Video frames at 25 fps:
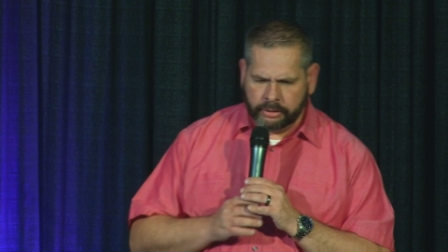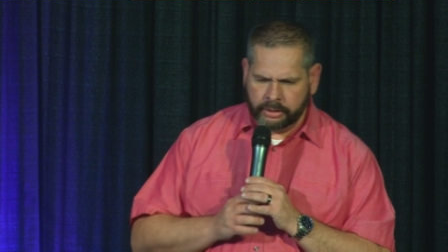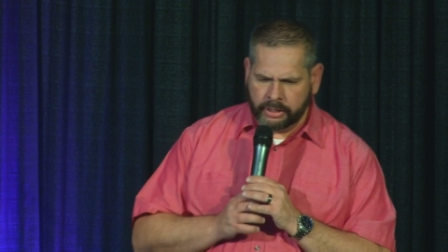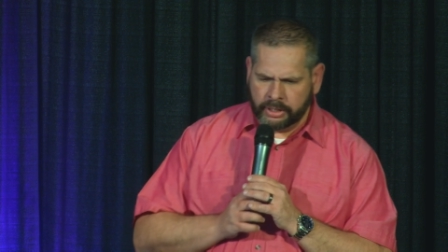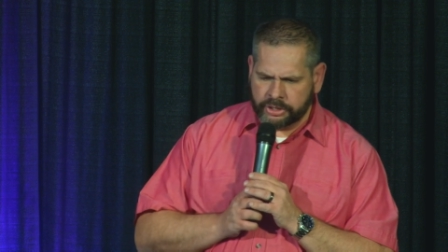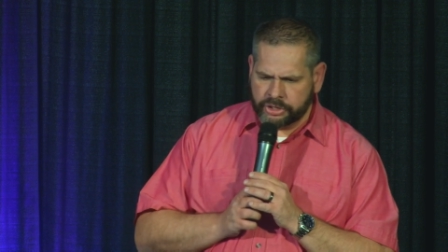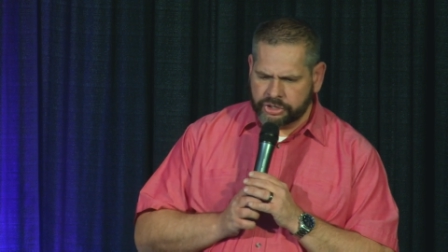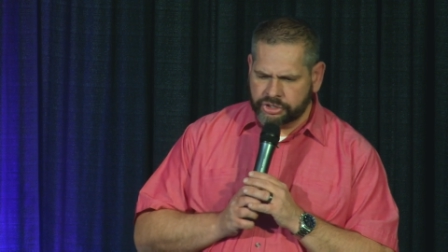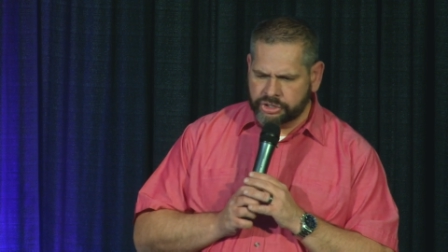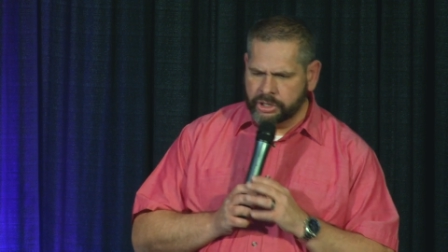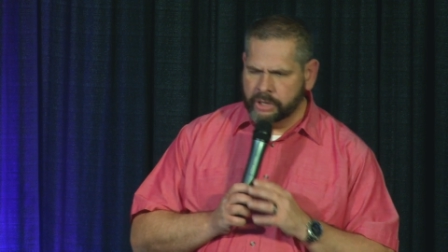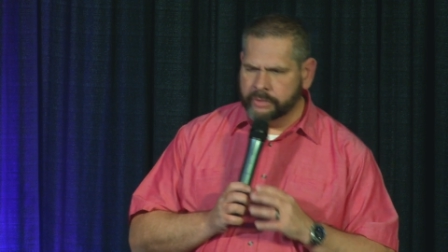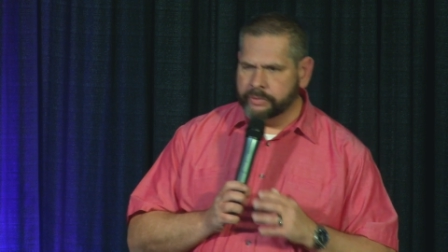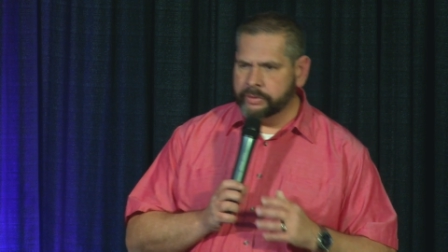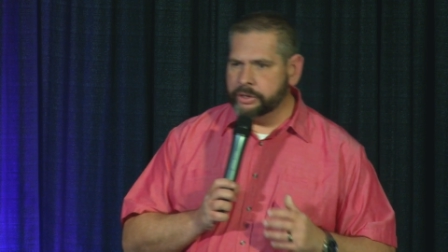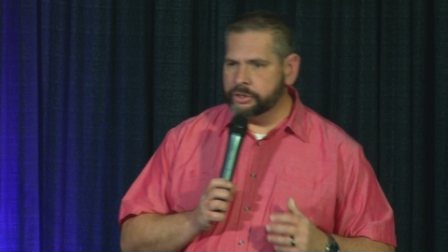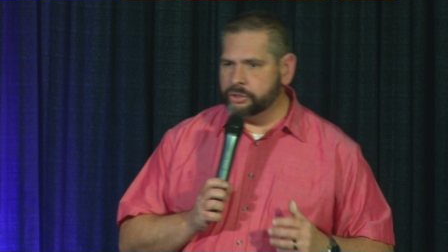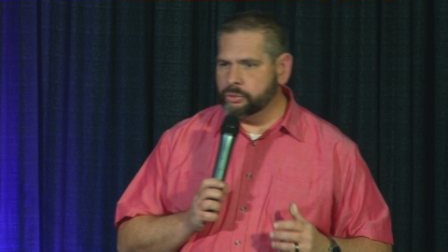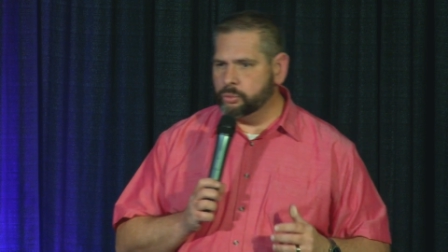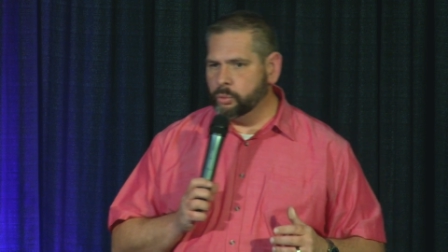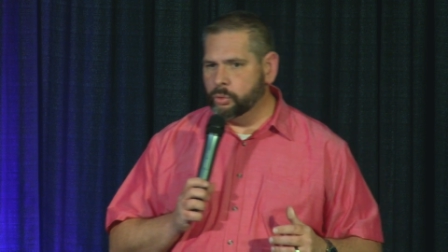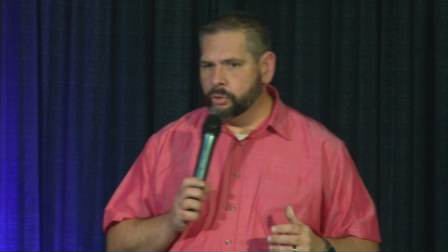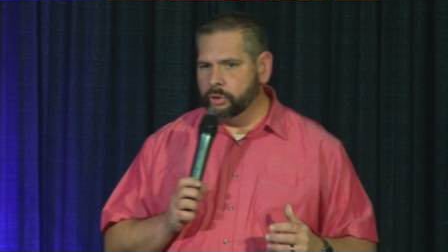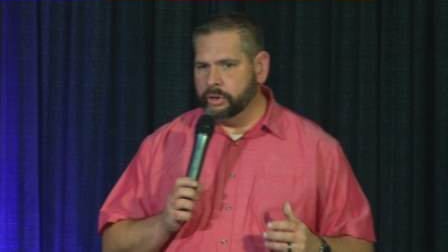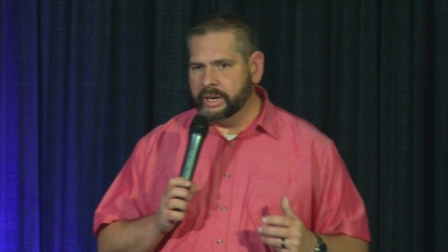Now, the servant
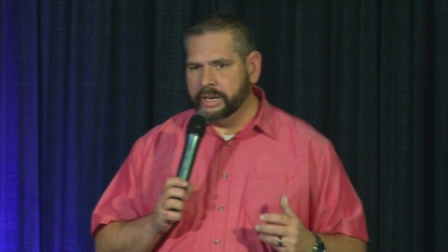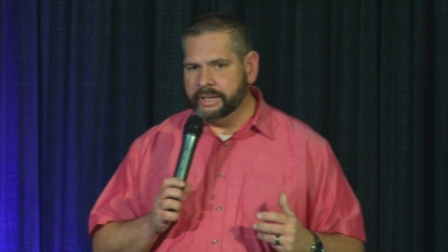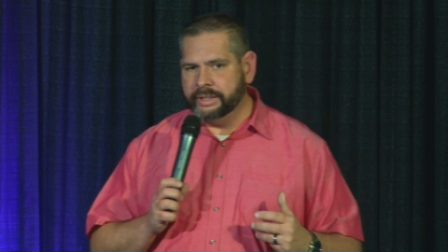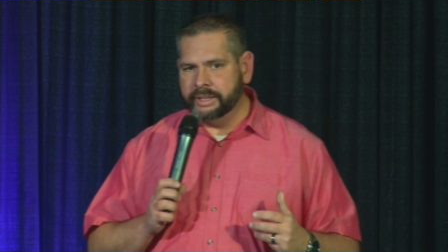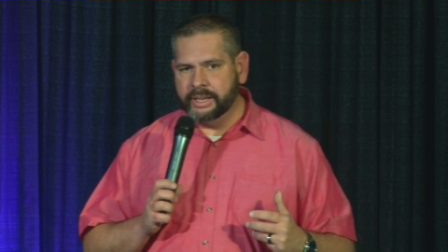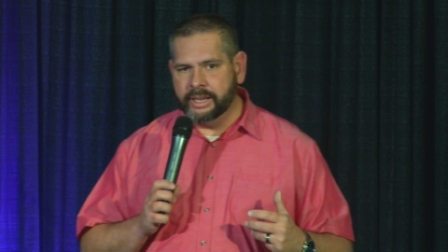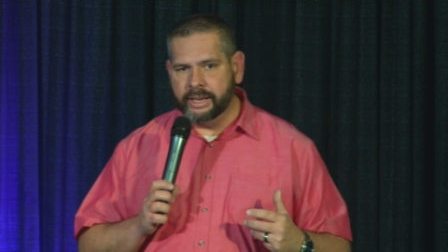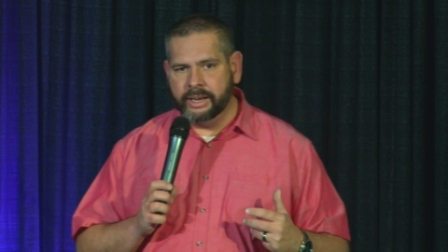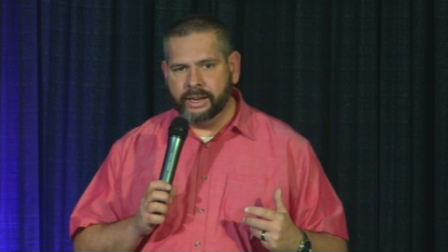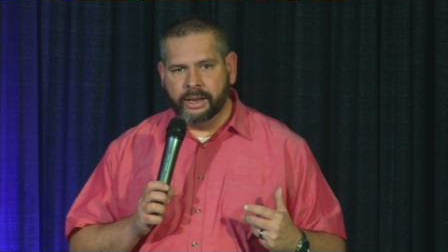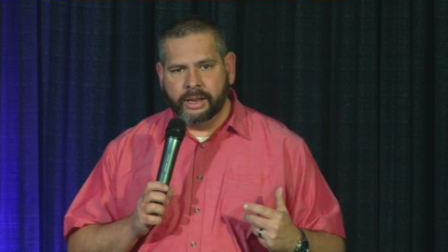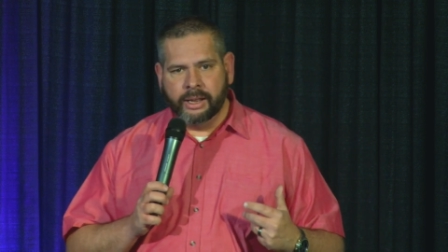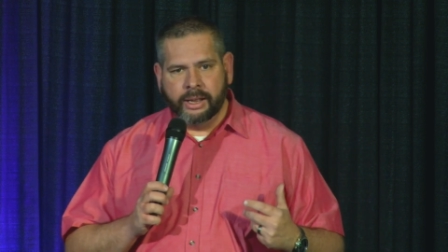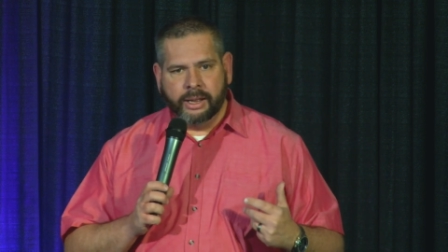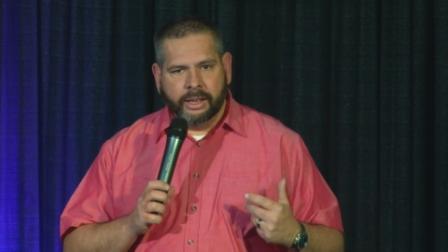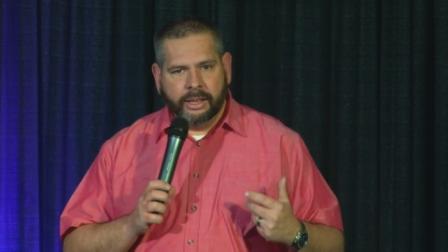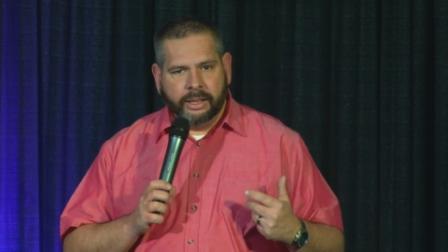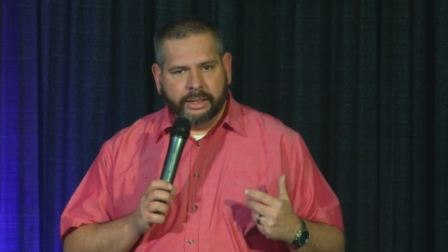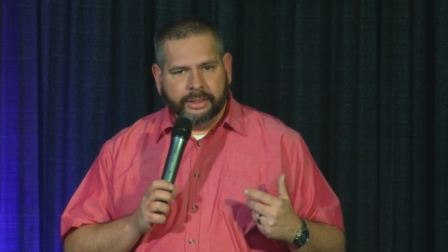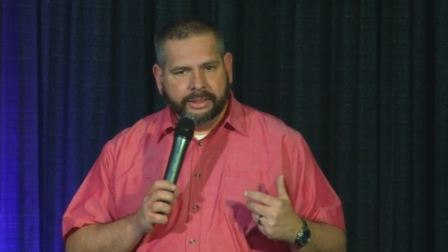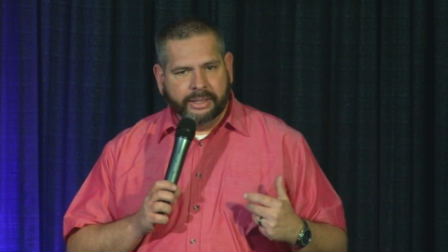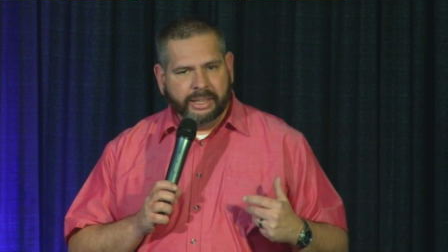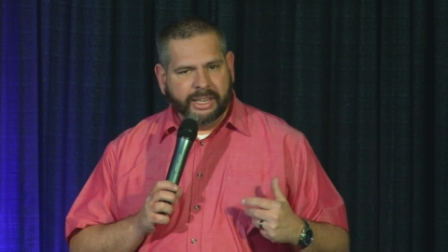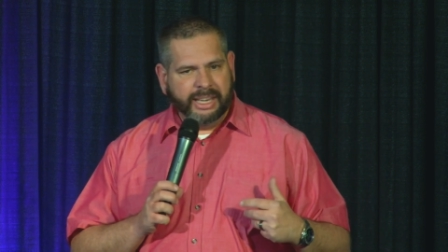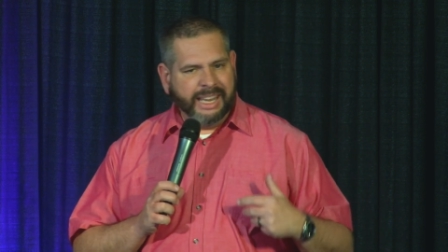is worried that,
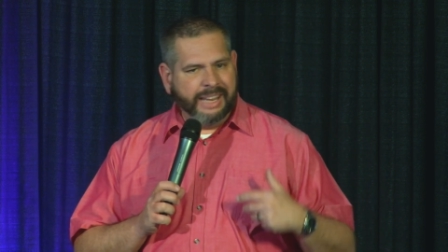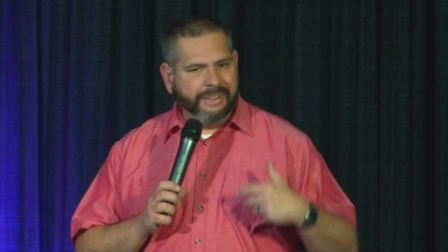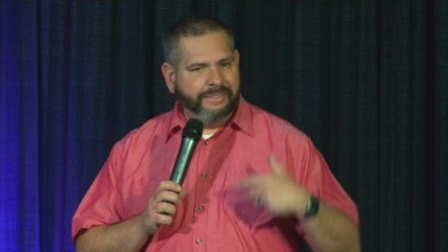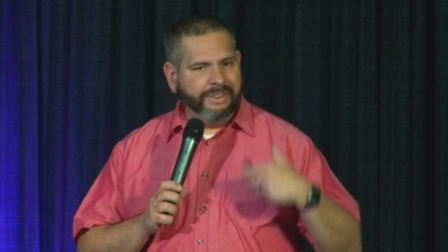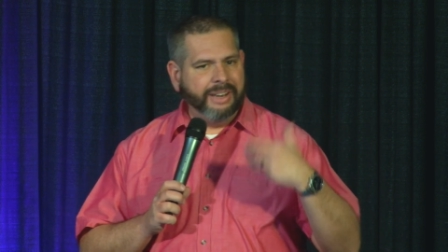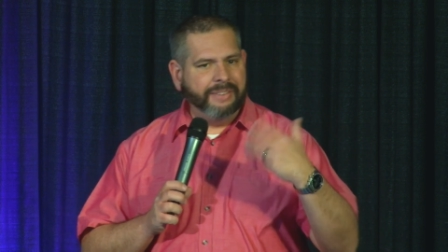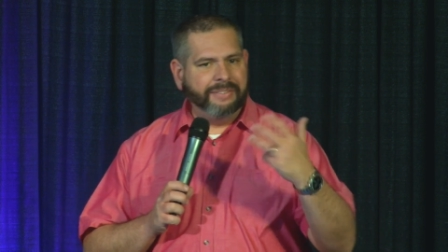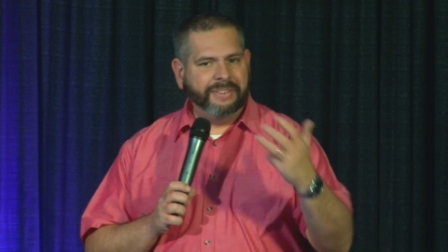that even